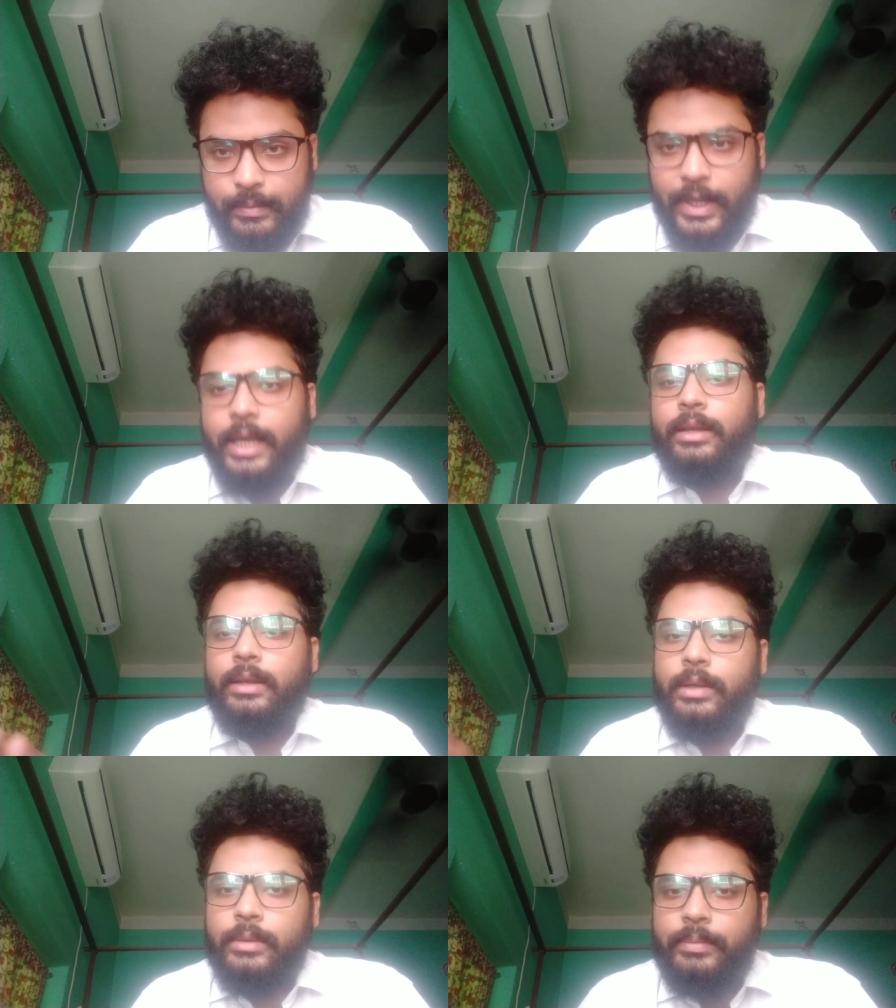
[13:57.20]
Then
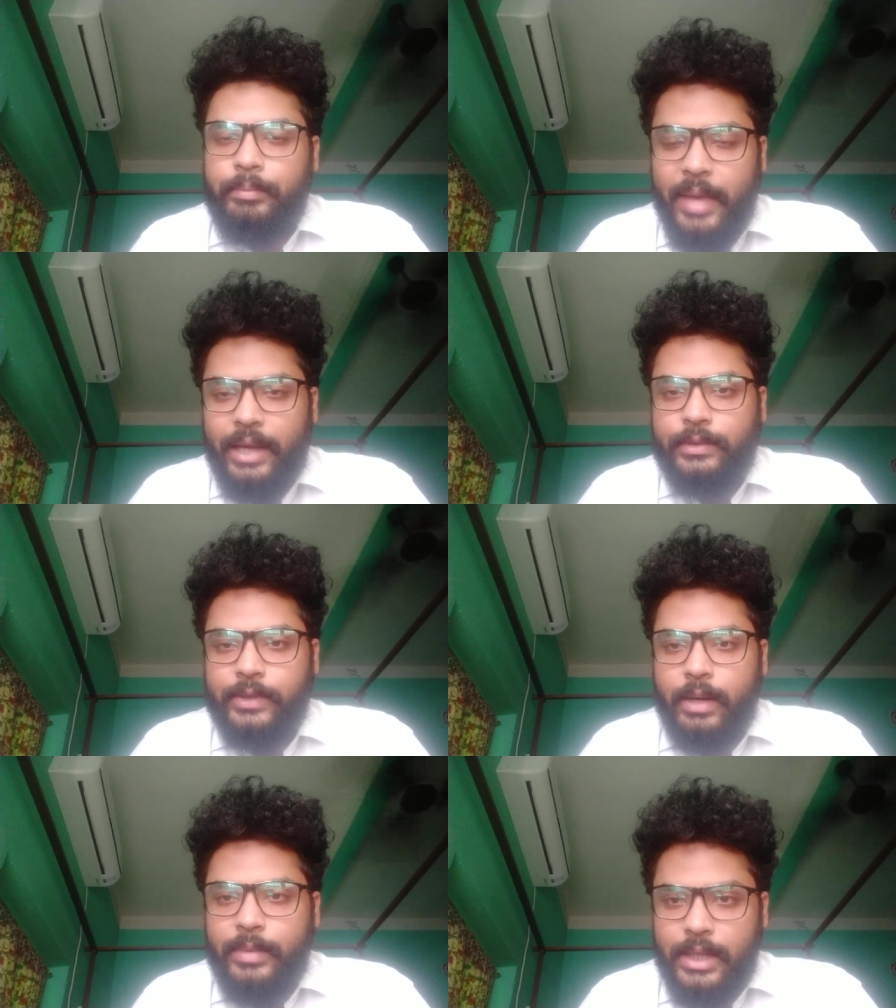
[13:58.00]
main
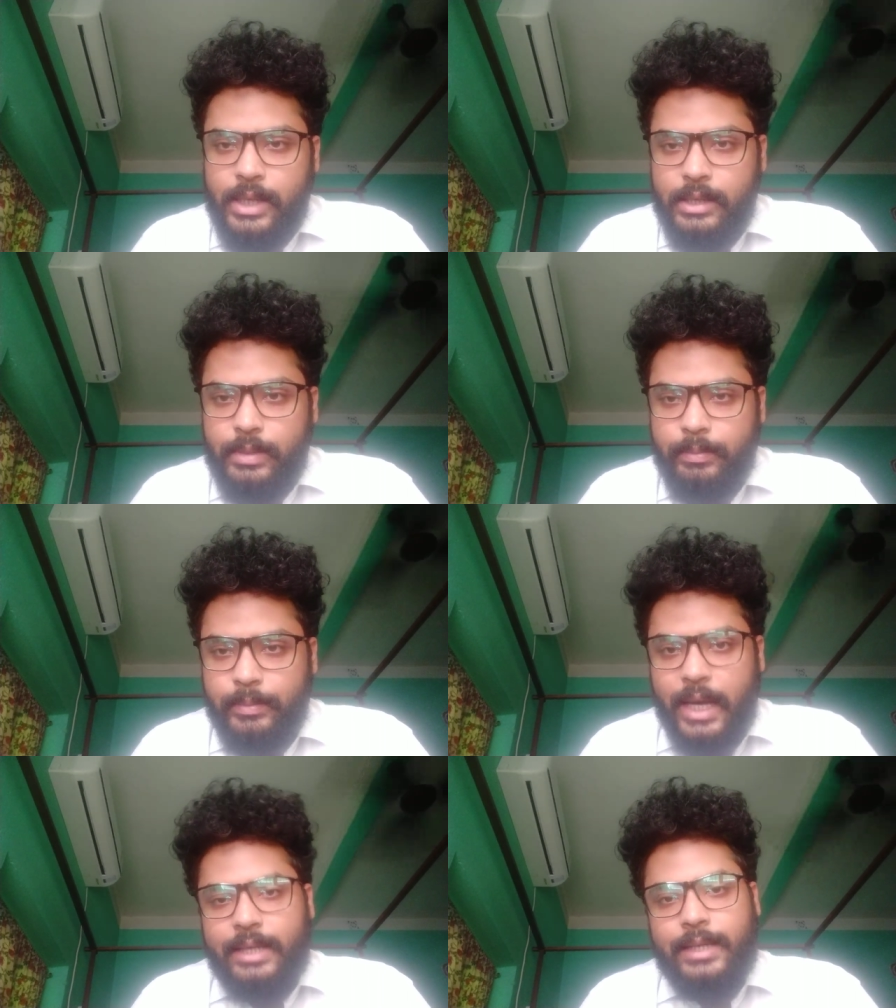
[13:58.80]
verb eat
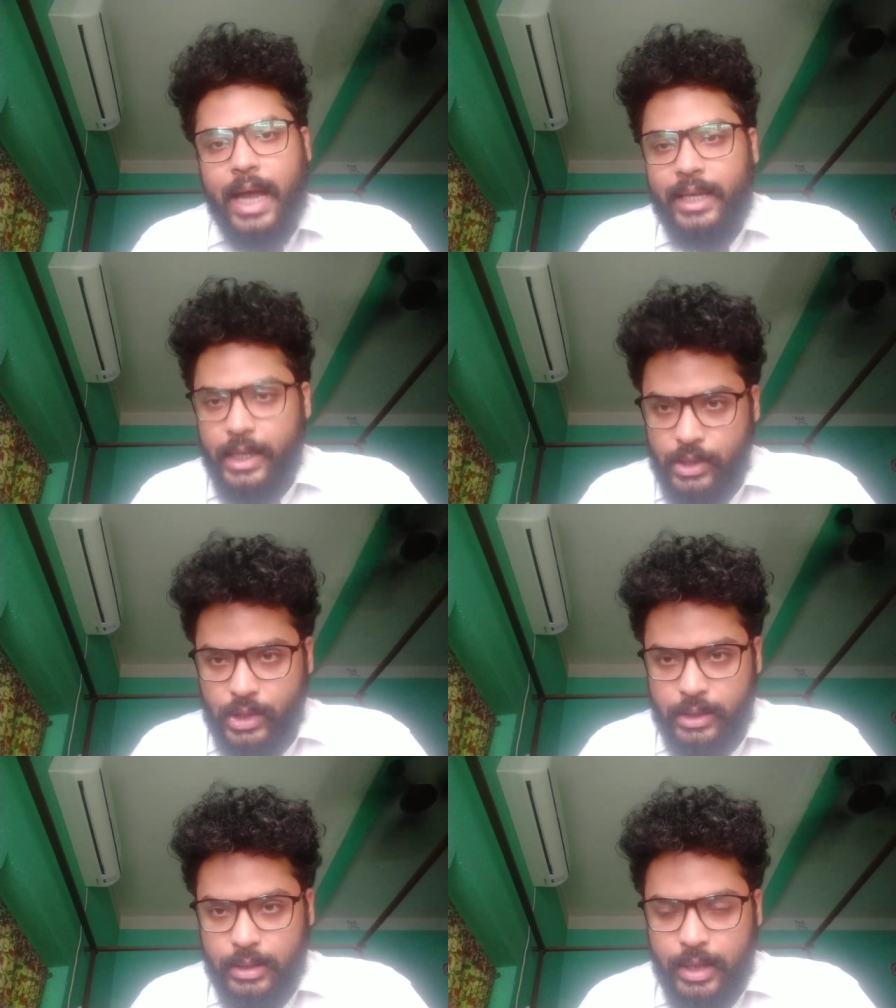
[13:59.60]
plus ing
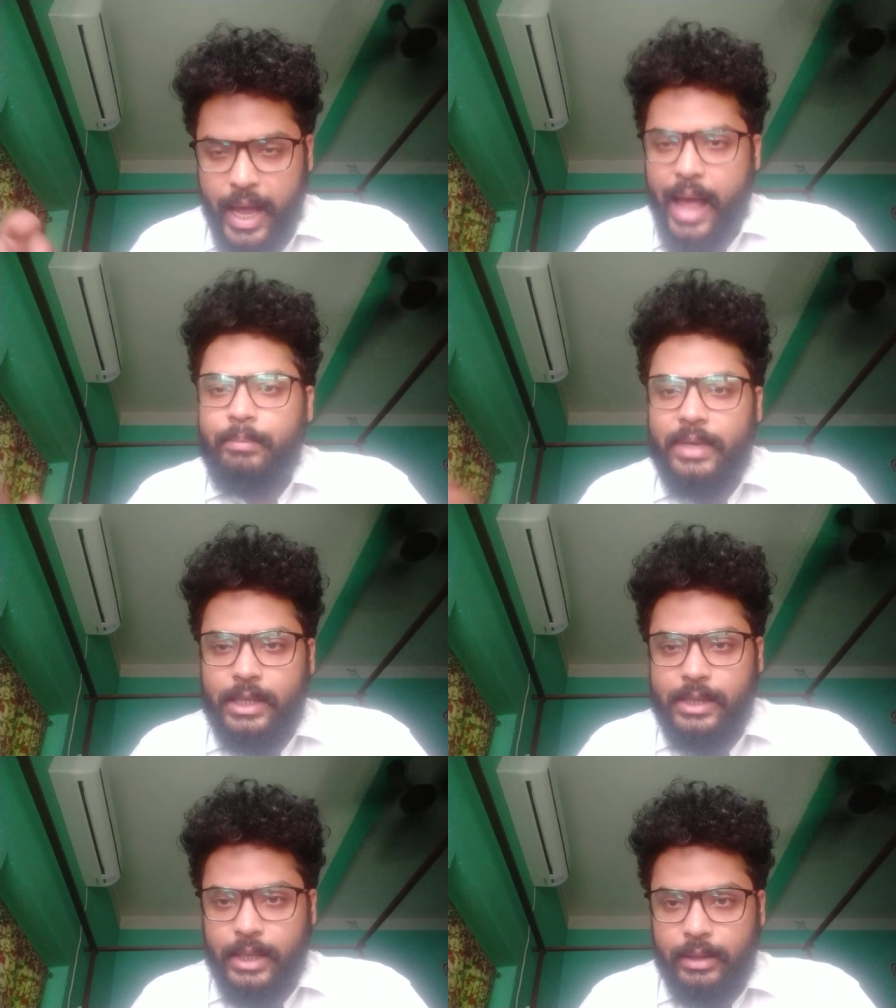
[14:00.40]
am
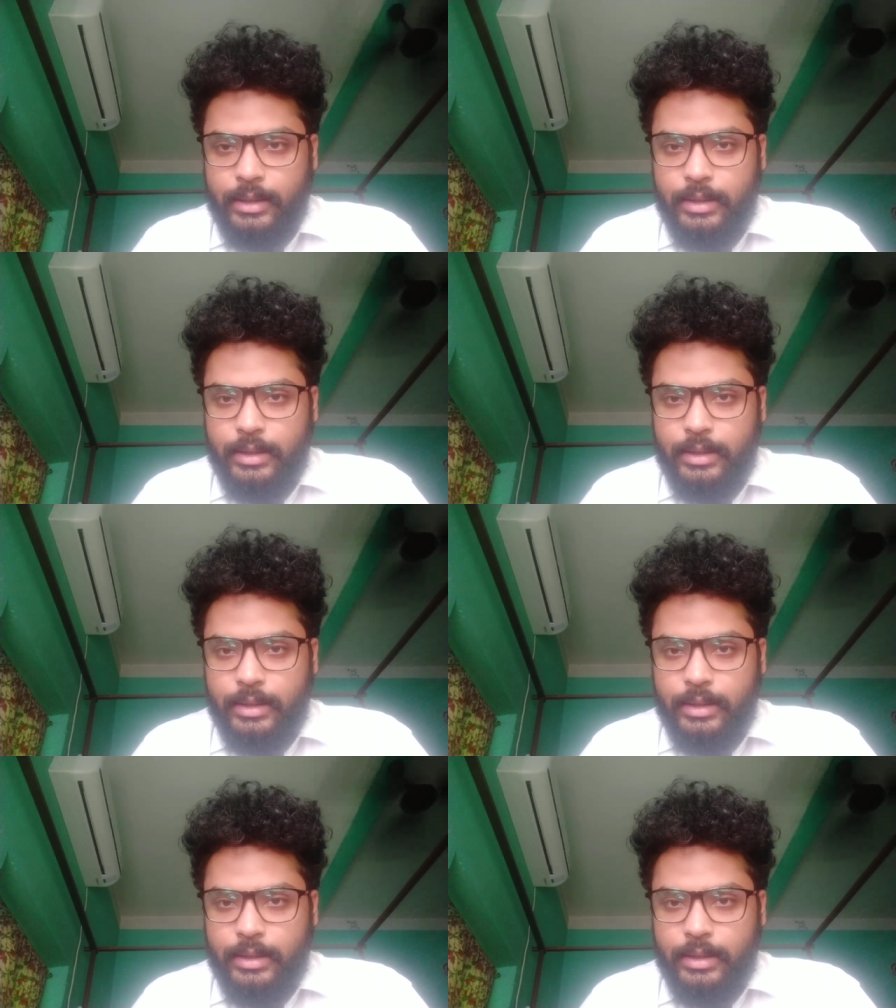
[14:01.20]
eating.